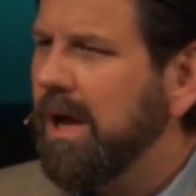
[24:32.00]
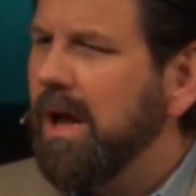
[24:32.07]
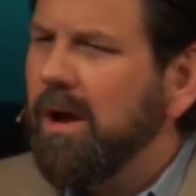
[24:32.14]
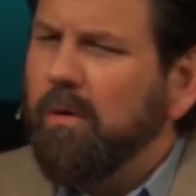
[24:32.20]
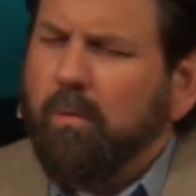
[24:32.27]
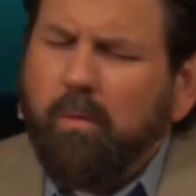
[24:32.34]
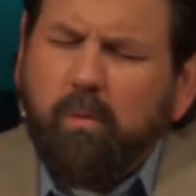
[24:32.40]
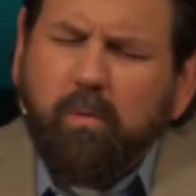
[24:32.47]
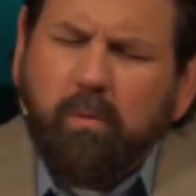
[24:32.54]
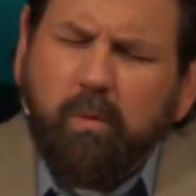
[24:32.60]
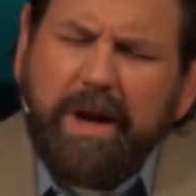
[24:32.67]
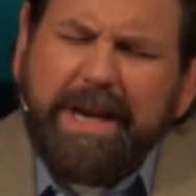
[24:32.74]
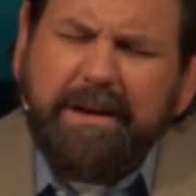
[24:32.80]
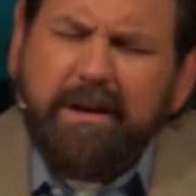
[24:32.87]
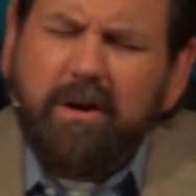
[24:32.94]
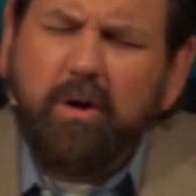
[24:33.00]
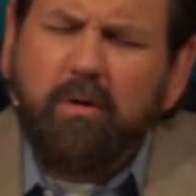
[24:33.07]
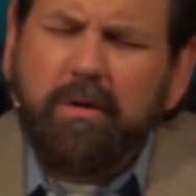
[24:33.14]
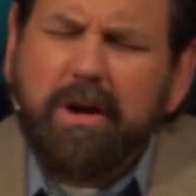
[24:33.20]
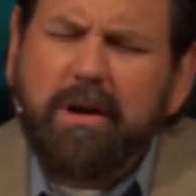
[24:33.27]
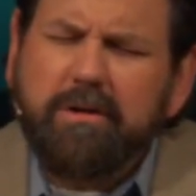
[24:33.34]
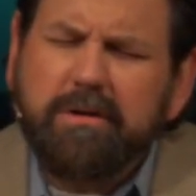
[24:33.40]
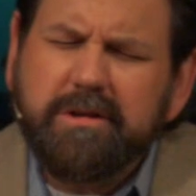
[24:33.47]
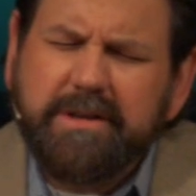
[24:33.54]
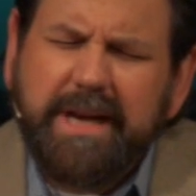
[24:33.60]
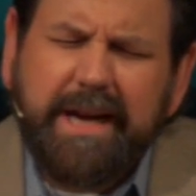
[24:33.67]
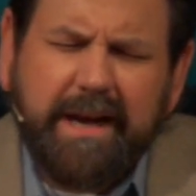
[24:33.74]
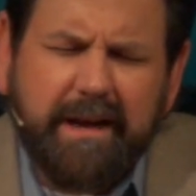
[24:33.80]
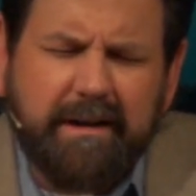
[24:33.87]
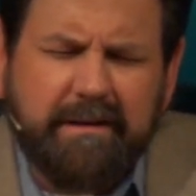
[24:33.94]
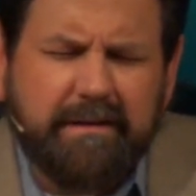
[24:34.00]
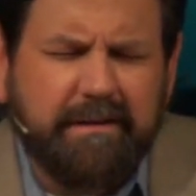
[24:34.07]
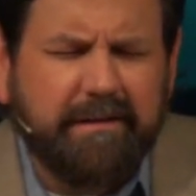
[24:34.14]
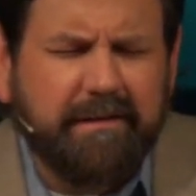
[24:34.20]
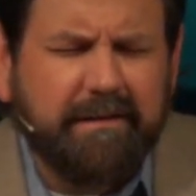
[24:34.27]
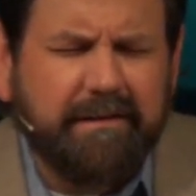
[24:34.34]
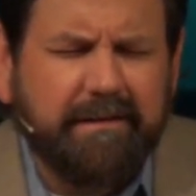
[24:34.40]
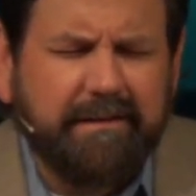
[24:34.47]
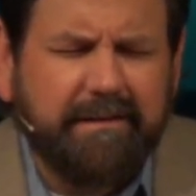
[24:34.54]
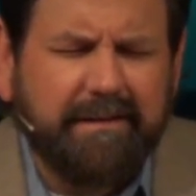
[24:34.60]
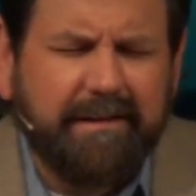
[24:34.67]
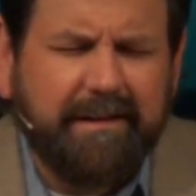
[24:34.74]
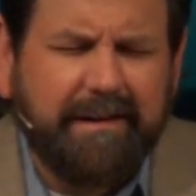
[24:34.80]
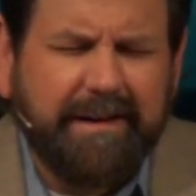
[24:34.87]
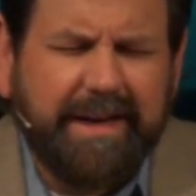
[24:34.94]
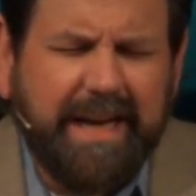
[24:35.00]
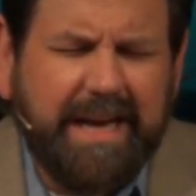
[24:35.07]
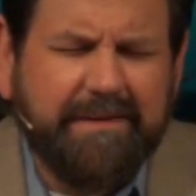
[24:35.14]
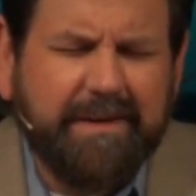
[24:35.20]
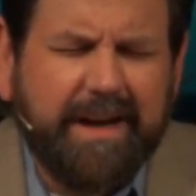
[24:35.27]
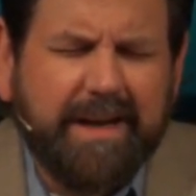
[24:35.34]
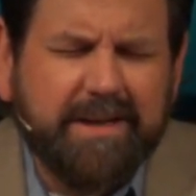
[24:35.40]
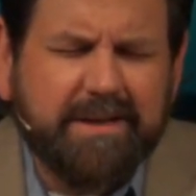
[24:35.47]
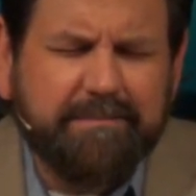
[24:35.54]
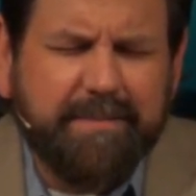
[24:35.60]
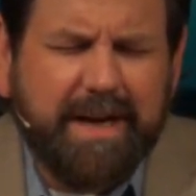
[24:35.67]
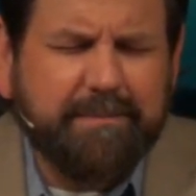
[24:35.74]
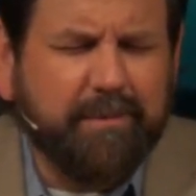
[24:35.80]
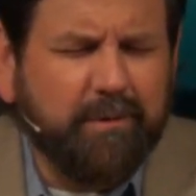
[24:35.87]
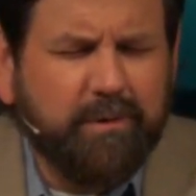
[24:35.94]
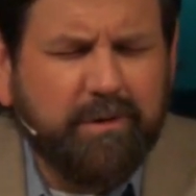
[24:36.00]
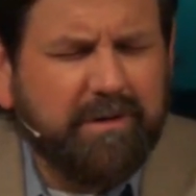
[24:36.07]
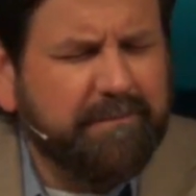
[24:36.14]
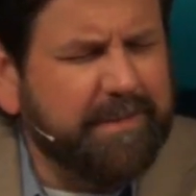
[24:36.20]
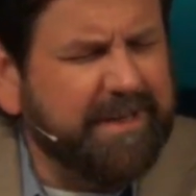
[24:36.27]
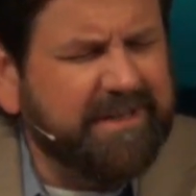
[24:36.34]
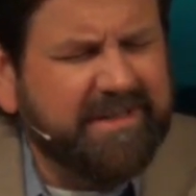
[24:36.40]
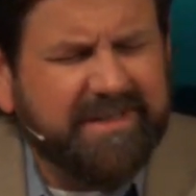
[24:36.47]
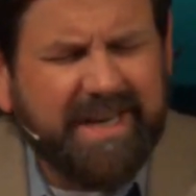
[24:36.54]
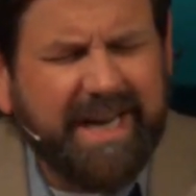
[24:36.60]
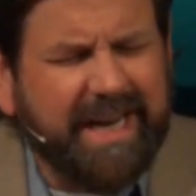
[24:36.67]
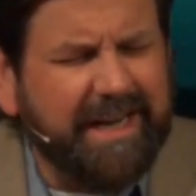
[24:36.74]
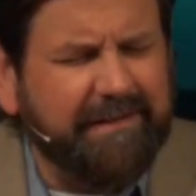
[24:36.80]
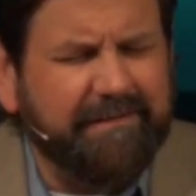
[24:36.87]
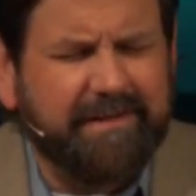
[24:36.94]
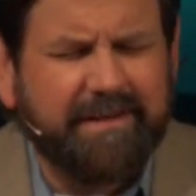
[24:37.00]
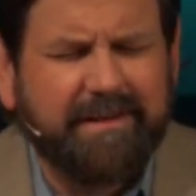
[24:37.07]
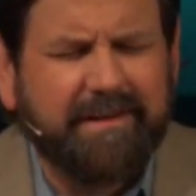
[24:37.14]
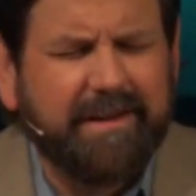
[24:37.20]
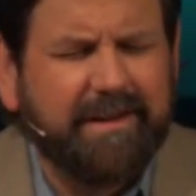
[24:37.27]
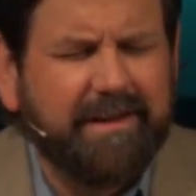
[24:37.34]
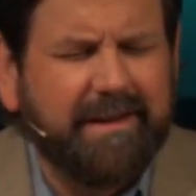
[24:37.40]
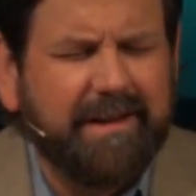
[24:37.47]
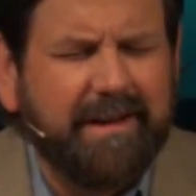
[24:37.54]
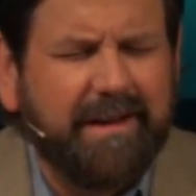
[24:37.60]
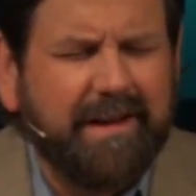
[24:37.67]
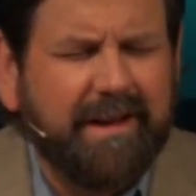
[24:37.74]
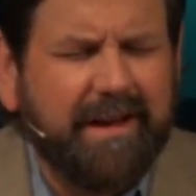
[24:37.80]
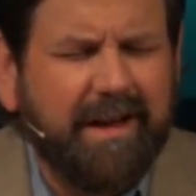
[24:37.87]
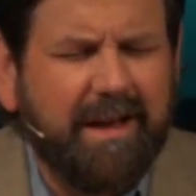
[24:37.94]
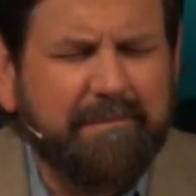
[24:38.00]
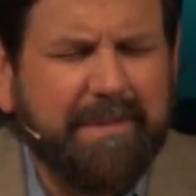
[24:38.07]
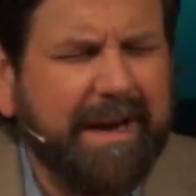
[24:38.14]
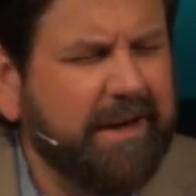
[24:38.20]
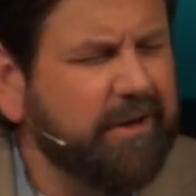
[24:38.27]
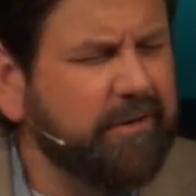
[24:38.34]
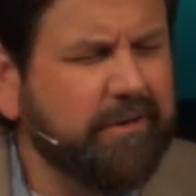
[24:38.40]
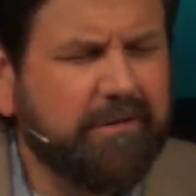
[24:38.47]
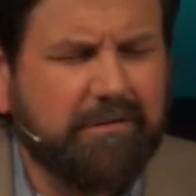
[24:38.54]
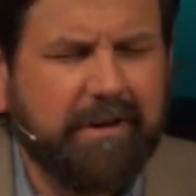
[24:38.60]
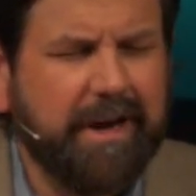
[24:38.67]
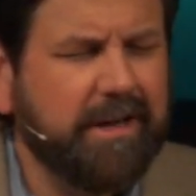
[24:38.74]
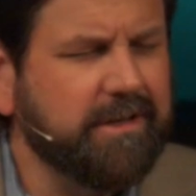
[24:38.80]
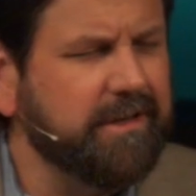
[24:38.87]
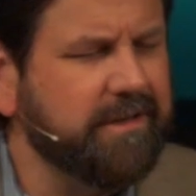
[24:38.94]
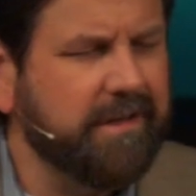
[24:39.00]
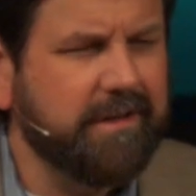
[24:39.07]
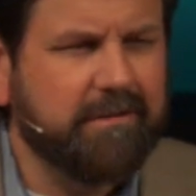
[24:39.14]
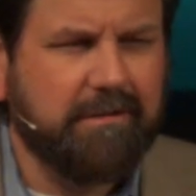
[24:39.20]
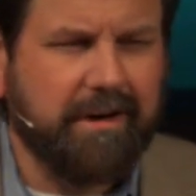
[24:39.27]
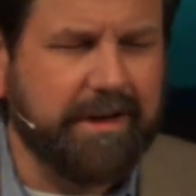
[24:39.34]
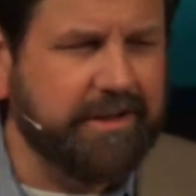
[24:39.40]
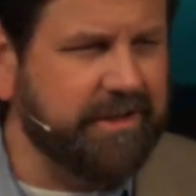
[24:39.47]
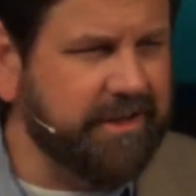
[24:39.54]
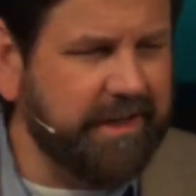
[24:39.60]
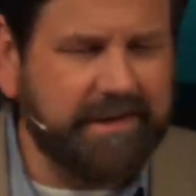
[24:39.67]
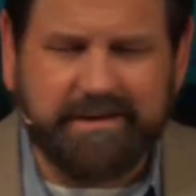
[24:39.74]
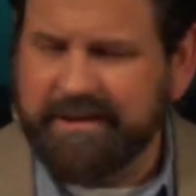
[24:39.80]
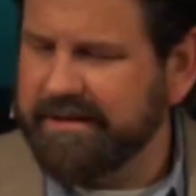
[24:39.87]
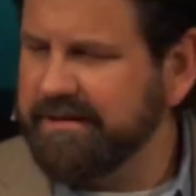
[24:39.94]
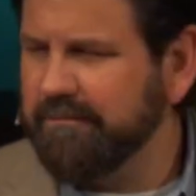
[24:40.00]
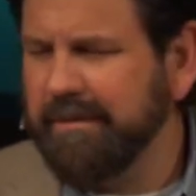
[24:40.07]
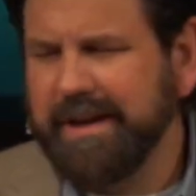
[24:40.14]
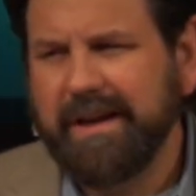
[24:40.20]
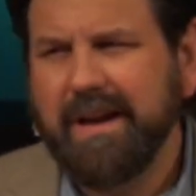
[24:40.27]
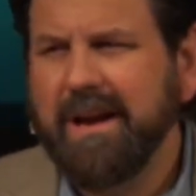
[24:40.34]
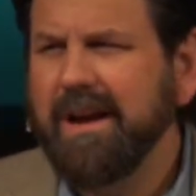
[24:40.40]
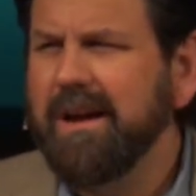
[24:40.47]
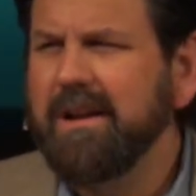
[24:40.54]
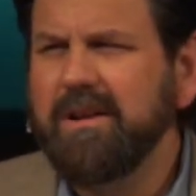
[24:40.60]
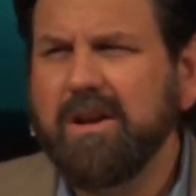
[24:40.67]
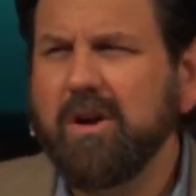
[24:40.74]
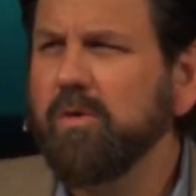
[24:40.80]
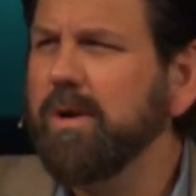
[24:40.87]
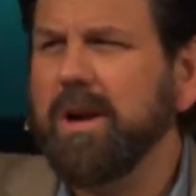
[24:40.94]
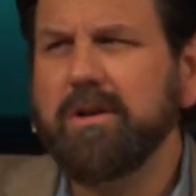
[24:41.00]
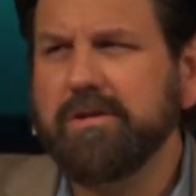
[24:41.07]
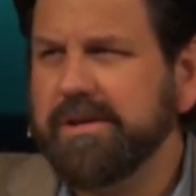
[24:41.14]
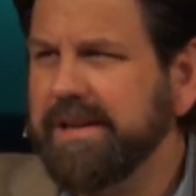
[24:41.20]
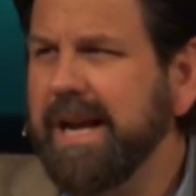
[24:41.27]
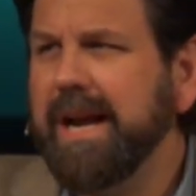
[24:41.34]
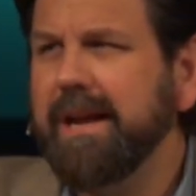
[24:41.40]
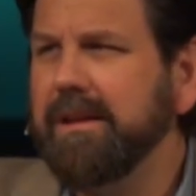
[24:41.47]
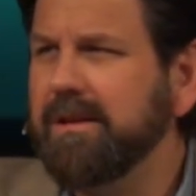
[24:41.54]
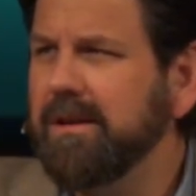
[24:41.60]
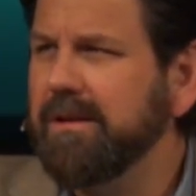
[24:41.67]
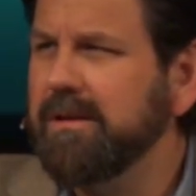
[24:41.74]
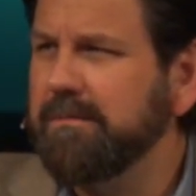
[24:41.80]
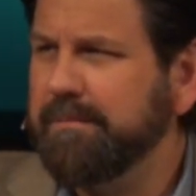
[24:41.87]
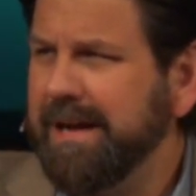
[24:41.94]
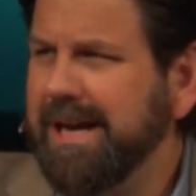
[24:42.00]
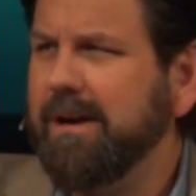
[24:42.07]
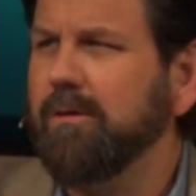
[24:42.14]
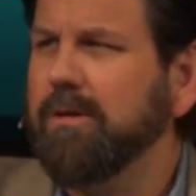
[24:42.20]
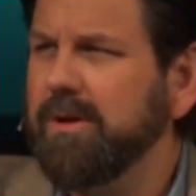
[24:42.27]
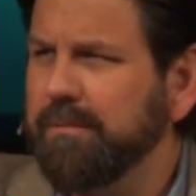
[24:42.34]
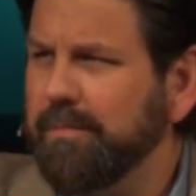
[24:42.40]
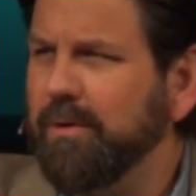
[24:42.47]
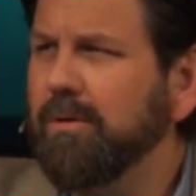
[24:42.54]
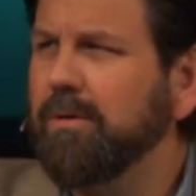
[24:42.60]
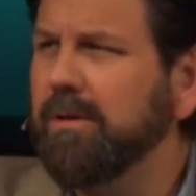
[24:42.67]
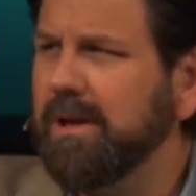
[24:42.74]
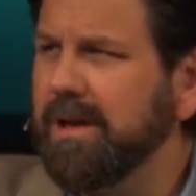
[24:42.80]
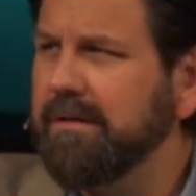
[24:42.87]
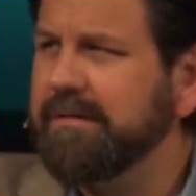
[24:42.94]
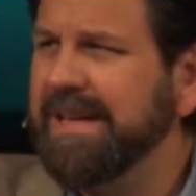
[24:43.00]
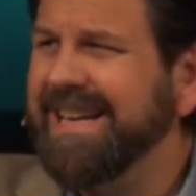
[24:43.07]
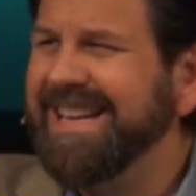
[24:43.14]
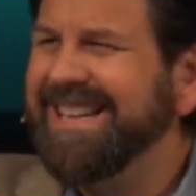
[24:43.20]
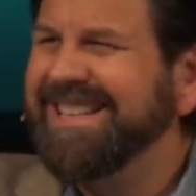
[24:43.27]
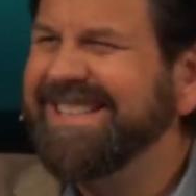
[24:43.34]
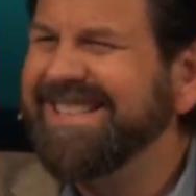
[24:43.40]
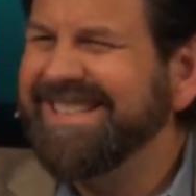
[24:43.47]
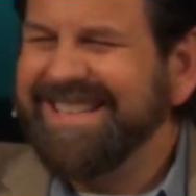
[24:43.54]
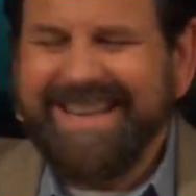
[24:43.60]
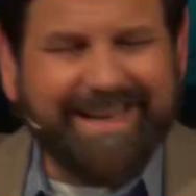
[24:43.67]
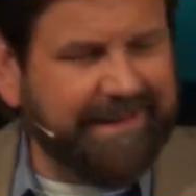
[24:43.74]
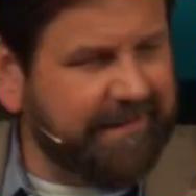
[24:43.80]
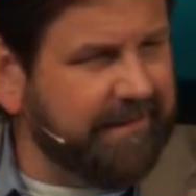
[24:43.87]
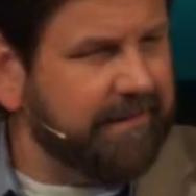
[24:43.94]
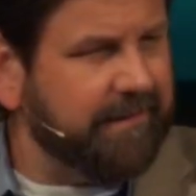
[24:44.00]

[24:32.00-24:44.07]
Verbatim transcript: We know and understand, even as people who have been saved and made new creations in Christ Jesus, we know and understand the, the power and the pull of sin.